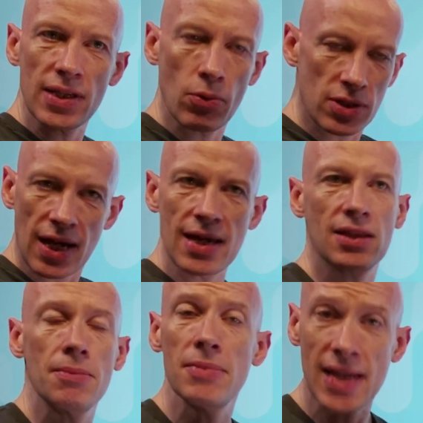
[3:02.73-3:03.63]
it will take
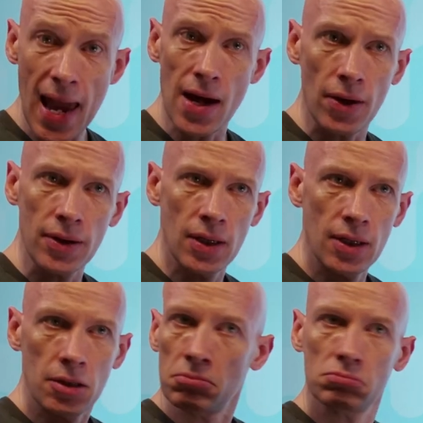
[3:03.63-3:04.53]
them down,
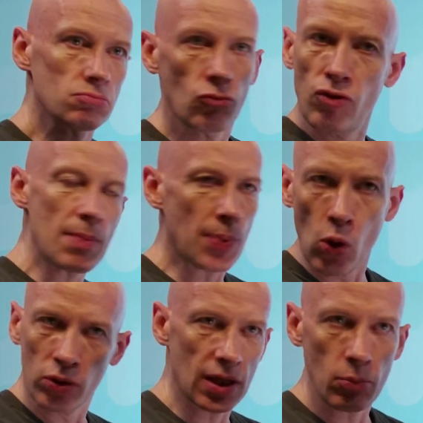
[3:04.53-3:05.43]

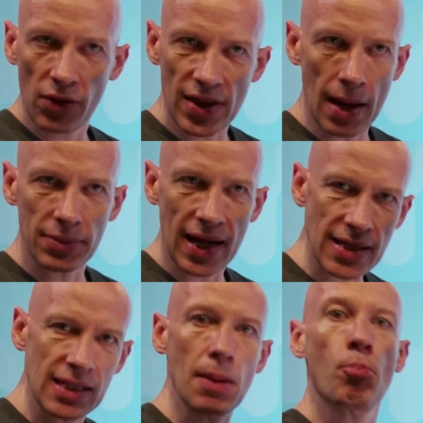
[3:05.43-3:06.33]
rebuild them with the
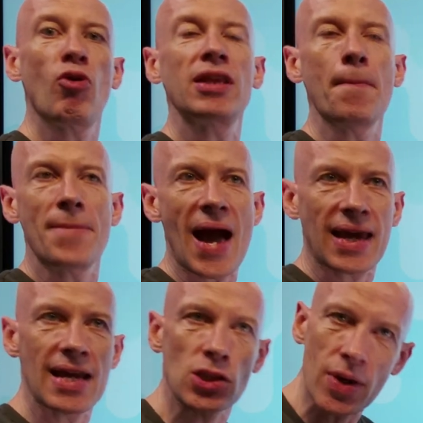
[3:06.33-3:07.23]
updated and bring them back
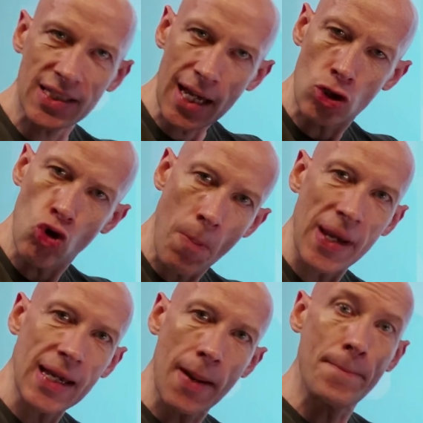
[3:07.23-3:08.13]
in. So I see a drop
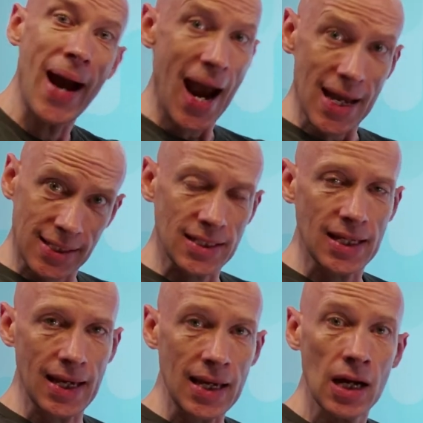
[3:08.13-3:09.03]
in
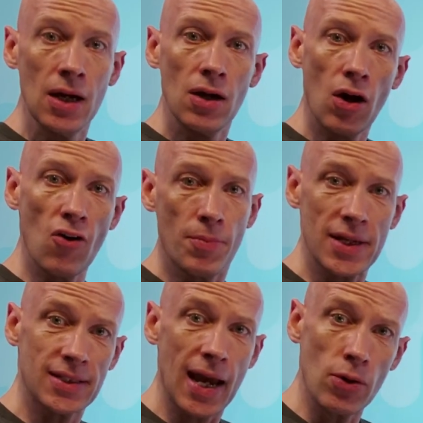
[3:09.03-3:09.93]
capacity of my
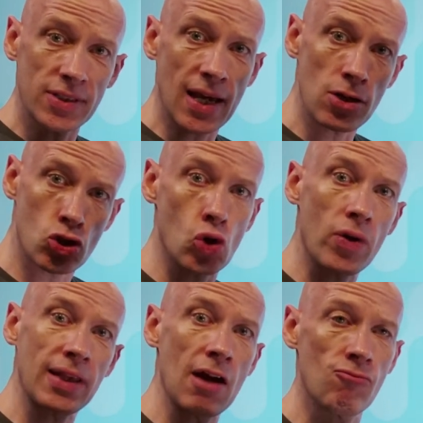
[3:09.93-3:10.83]
scale set
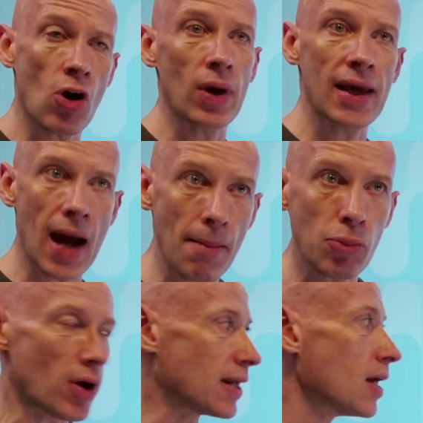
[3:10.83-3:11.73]
during that rolling
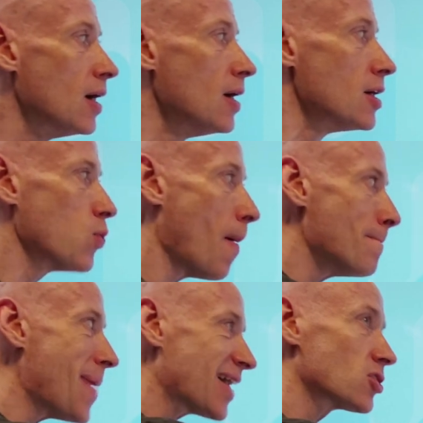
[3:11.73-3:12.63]
upgrade. So what
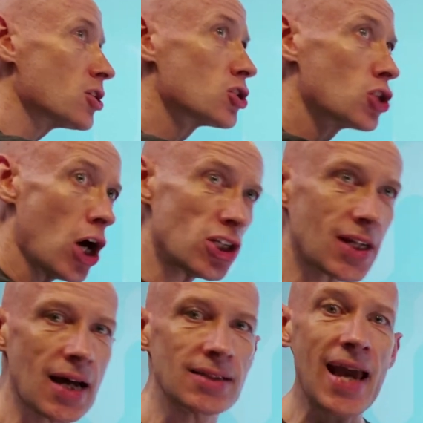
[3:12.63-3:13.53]
MaxSurge
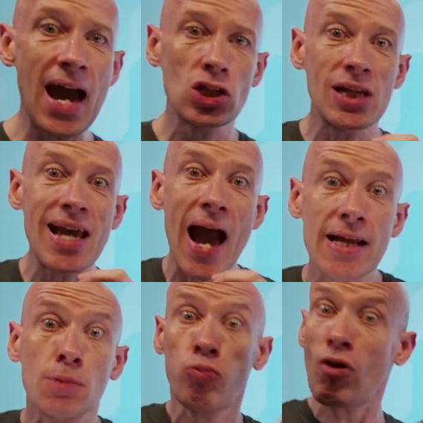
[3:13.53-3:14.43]
does, it actually
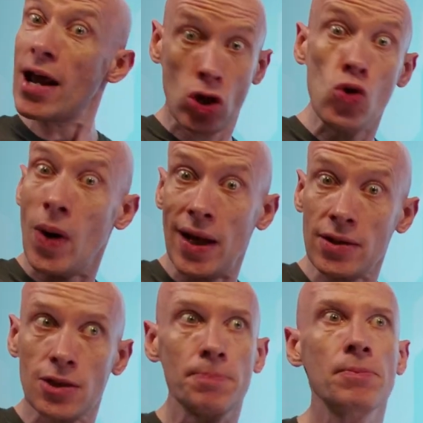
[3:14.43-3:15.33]
adds brand new ones.